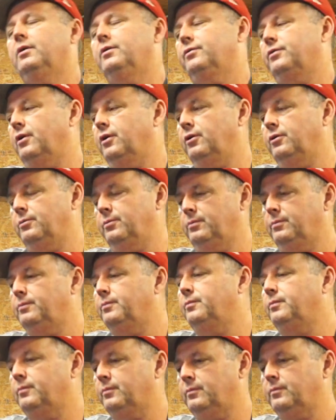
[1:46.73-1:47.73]
So
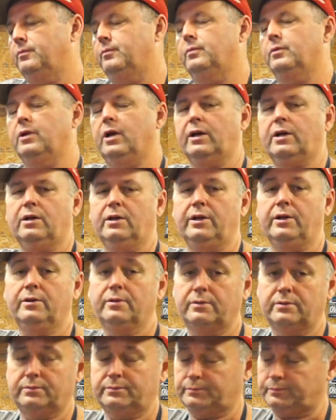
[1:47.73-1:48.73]

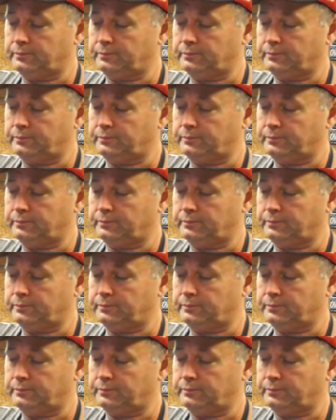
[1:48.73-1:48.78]
luckily,